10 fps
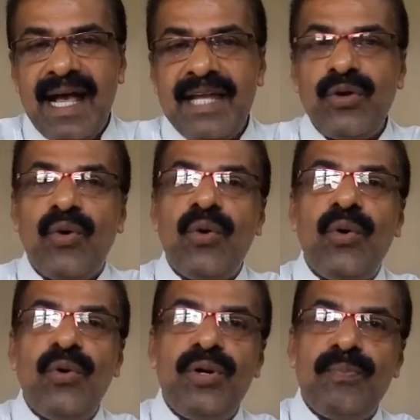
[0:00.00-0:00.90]
An
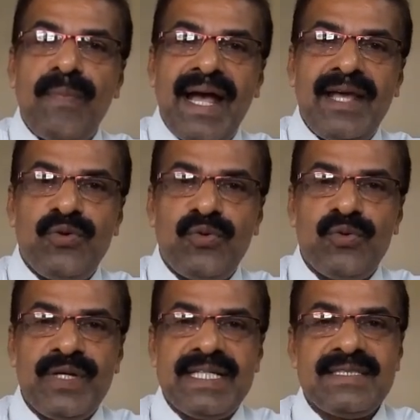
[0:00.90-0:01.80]
old man
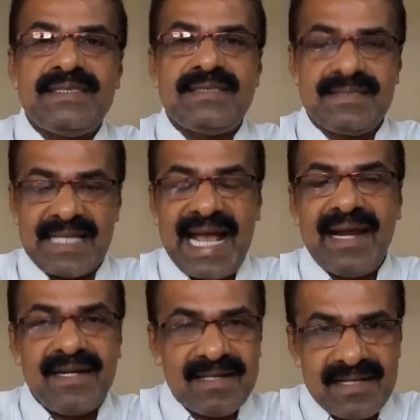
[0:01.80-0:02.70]
who is
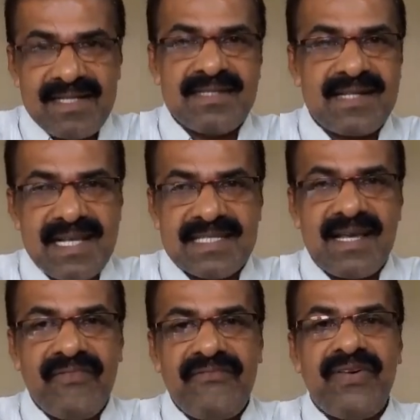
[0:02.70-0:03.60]
addressed
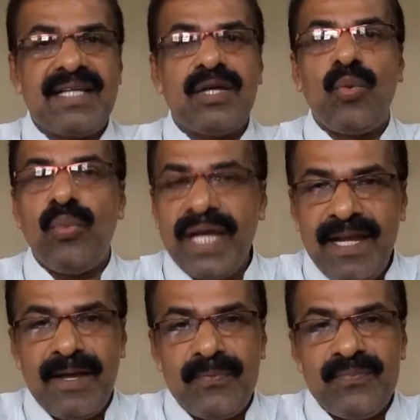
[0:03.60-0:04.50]
as Father
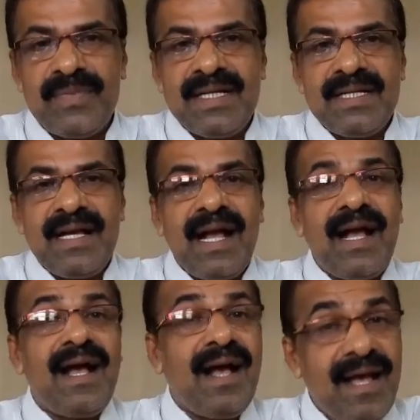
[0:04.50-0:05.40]
William
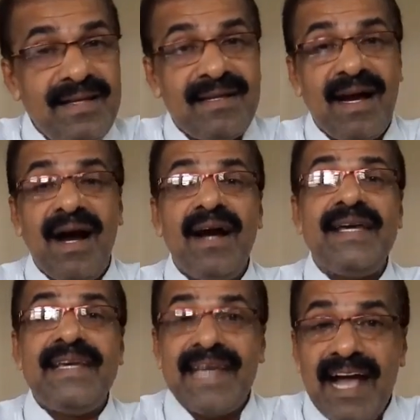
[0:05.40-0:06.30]
and
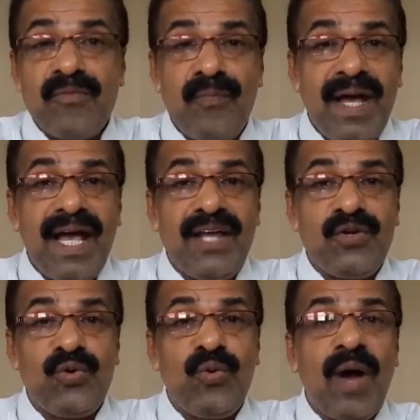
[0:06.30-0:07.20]
a young
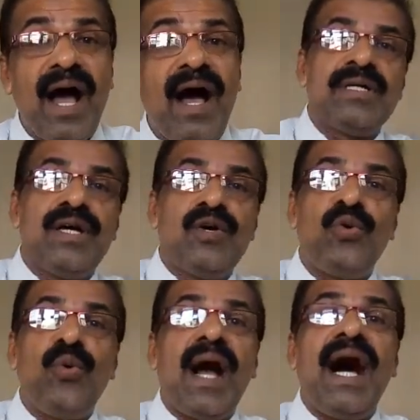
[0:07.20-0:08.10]
man who,
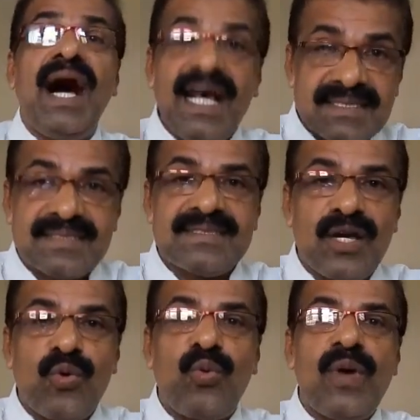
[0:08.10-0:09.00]
who
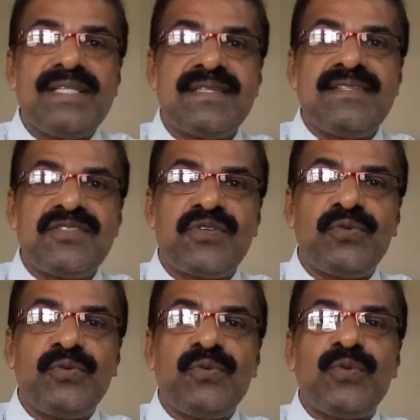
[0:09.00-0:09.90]
asks questions
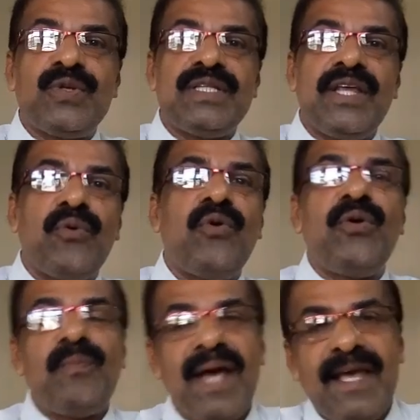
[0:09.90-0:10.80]
to the
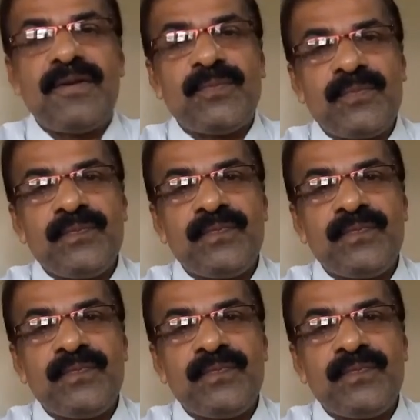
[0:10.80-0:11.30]
old man.